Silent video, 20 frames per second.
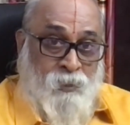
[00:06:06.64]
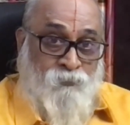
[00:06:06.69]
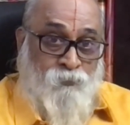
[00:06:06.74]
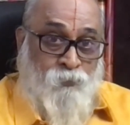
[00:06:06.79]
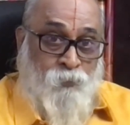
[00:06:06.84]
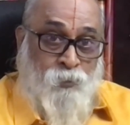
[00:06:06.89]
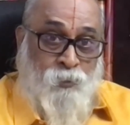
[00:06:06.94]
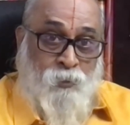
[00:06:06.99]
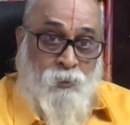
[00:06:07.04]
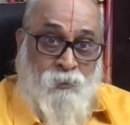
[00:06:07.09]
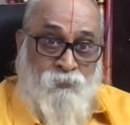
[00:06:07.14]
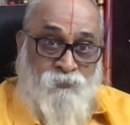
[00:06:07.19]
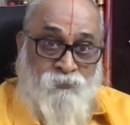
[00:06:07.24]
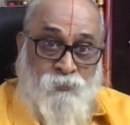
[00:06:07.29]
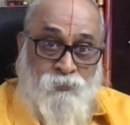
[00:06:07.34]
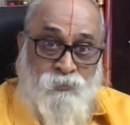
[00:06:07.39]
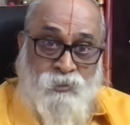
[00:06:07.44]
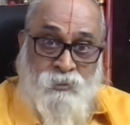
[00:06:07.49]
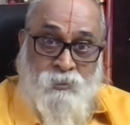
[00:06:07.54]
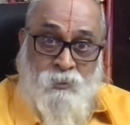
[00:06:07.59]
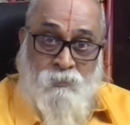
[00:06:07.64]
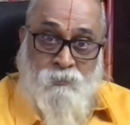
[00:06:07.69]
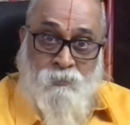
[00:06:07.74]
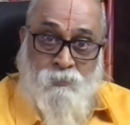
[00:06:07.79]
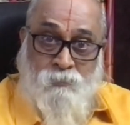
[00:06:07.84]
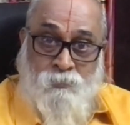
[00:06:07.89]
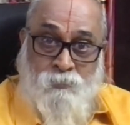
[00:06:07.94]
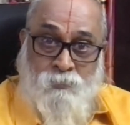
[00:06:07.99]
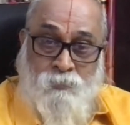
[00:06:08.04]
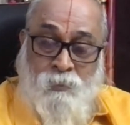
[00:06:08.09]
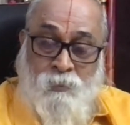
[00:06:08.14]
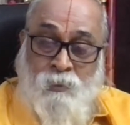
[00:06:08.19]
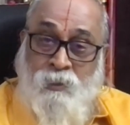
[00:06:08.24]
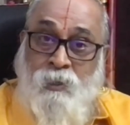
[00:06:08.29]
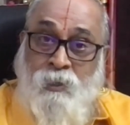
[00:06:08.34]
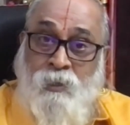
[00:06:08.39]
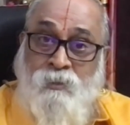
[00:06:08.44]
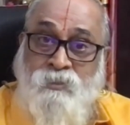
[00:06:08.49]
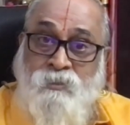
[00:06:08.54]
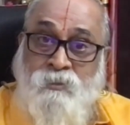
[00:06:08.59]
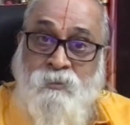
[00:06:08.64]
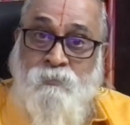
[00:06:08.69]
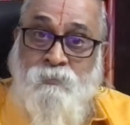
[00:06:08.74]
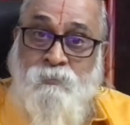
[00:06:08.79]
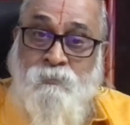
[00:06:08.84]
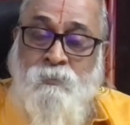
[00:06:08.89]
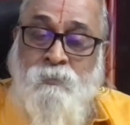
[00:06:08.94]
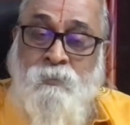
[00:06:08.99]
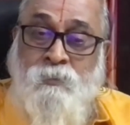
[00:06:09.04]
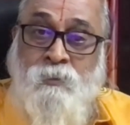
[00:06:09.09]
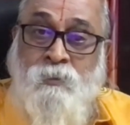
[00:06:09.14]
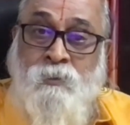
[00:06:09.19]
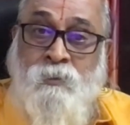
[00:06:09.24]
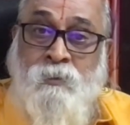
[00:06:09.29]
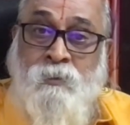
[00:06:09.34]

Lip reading: My photograph was there. I asked him,